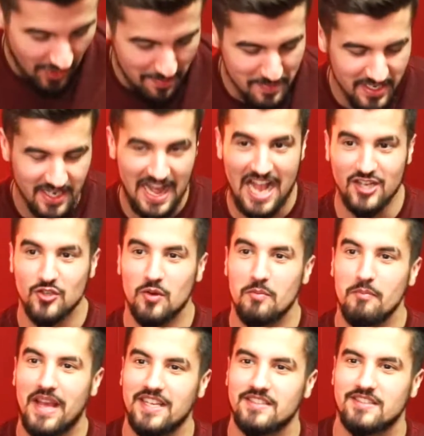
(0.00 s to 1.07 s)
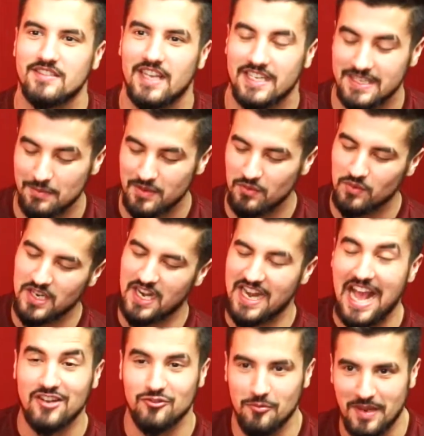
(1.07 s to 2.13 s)
I mean an actual mace. Except that, well, not an
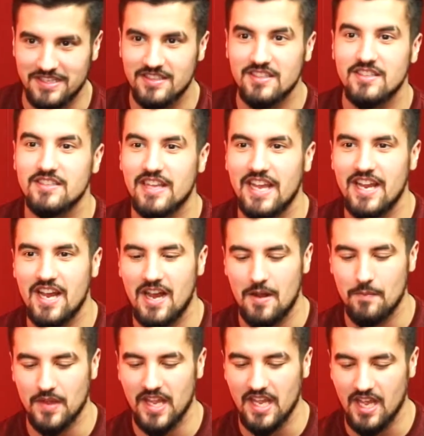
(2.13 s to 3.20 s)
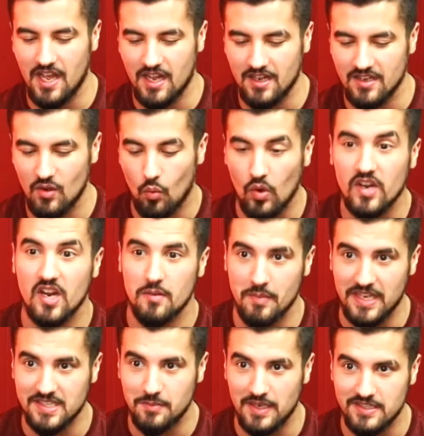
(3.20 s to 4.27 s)
actual mace. This is a uh, a, uh, a workout
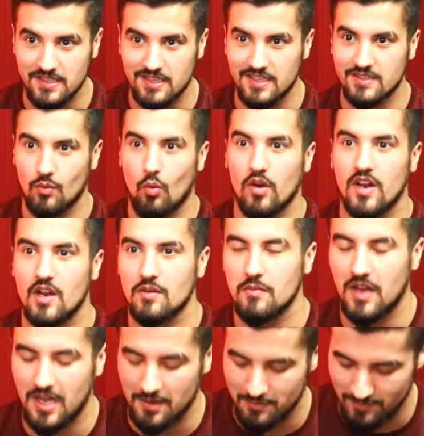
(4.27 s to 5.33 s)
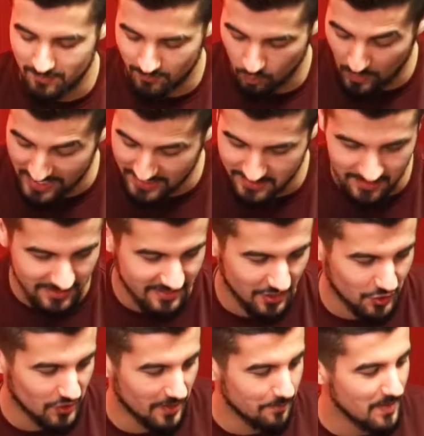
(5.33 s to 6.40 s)
mace, basically. It's a workout um, weight,
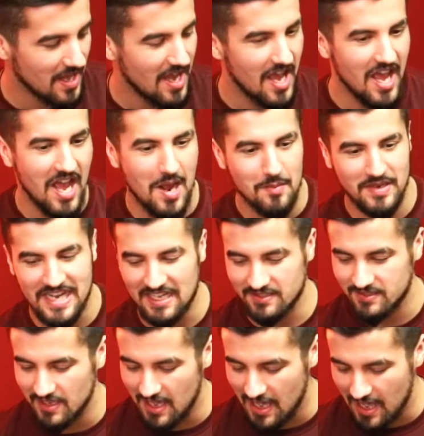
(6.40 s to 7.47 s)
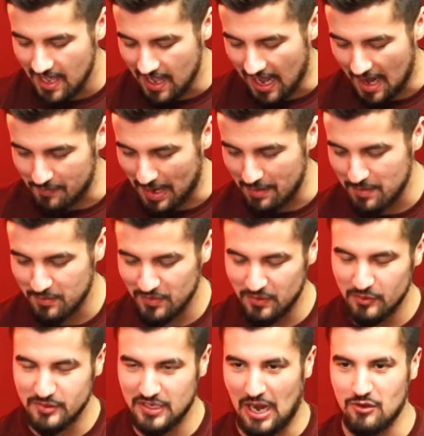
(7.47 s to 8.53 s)
essentially. But yes, um, I remember it
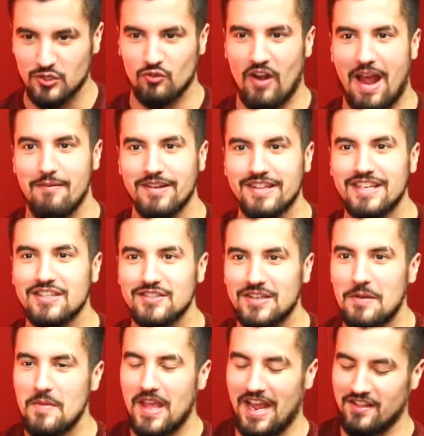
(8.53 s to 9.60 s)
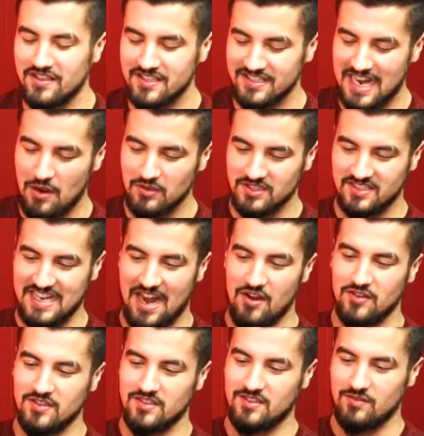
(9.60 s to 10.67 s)
was. I was grabbing this, and this is how it
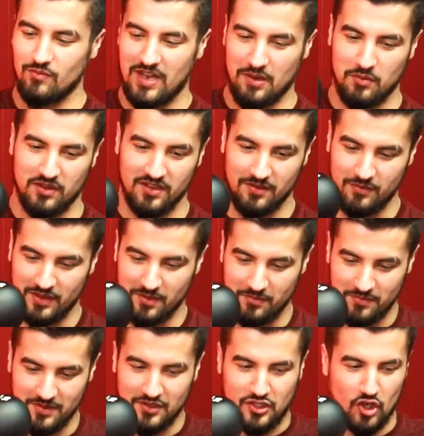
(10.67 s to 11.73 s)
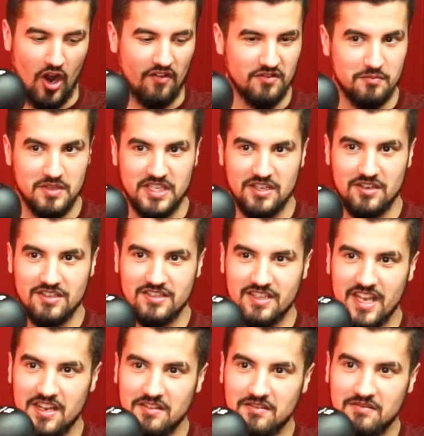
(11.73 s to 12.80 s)
sounds, like with a with a, a soft material
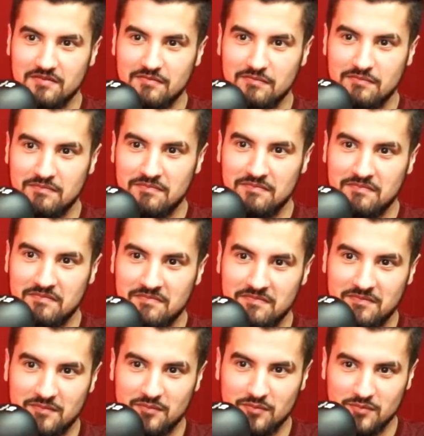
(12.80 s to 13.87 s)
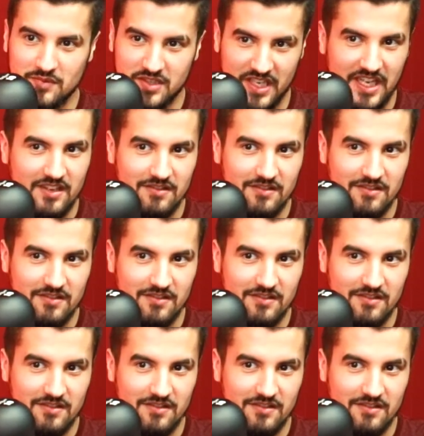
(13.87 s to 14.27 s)
skin. See?